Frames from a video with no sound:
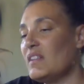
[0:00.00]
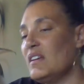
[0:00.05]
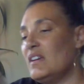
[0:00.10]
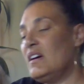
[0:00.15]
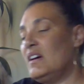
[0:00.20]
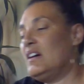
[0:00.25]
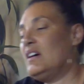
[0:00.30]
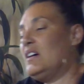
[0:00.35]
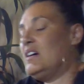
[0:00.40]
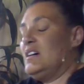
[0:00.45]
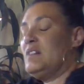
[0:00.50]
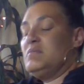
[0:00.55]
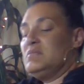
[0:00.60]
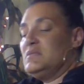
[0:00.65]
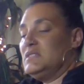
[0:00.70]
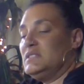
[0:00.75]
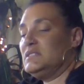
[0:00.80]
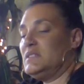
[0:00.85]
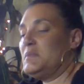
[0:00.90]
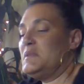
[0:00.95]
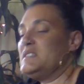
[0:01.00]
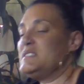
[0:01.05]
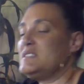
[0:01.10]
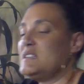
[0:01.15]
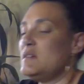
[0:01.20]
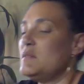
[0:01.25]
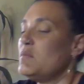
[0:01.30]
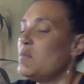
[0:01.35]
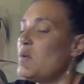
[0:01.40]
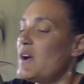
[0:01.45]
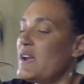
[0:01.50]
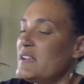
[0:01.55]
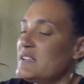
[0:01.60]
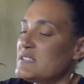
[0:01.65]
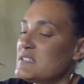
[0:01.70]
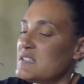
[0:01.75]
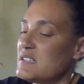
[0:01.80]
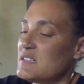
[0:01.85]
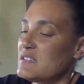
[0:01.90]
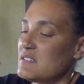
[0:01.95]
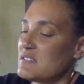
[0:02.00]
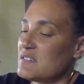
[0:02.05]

um let me see why is the